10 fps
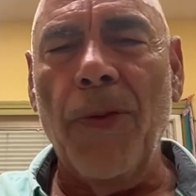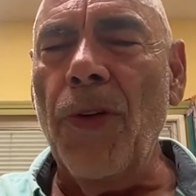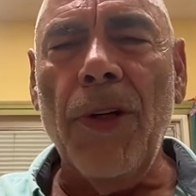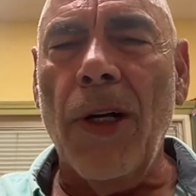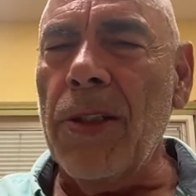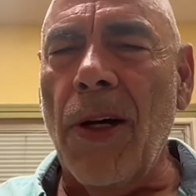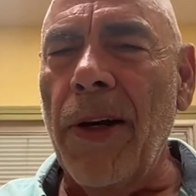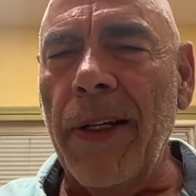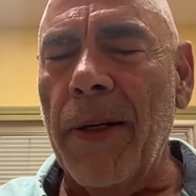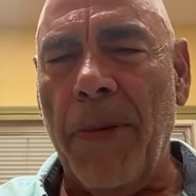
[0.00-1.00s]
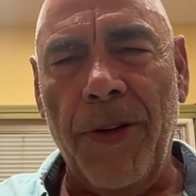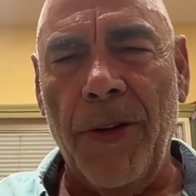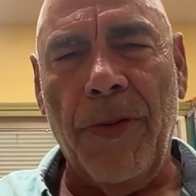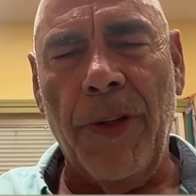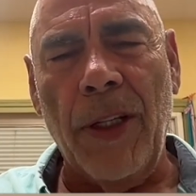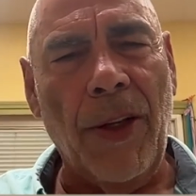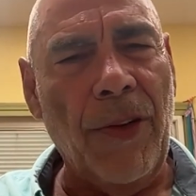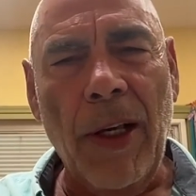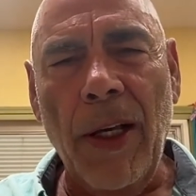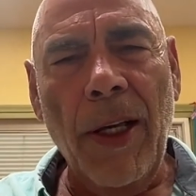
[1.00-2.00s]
If you start talking about your feelings,